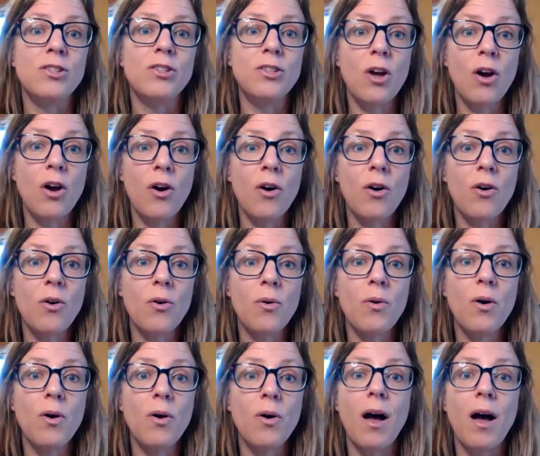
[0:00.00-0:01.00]

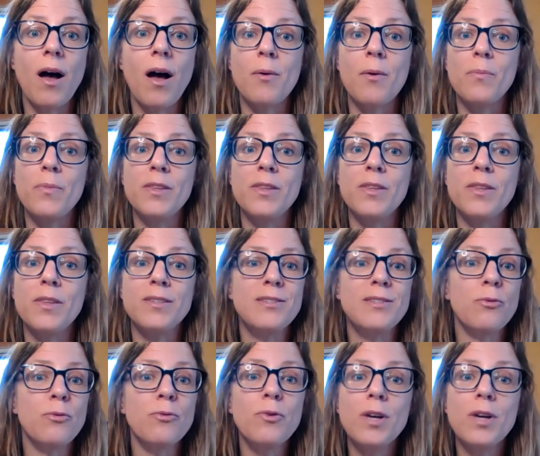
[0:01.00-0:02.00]
So this is
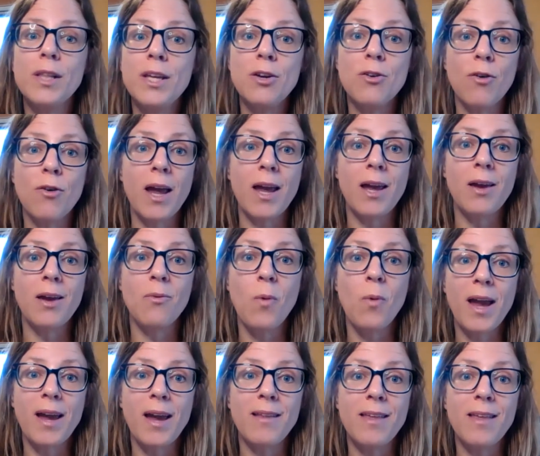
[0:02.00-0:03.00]
a really great
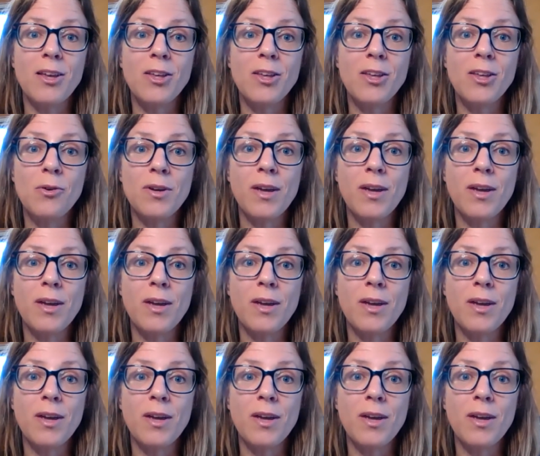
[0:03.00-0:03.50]
way that you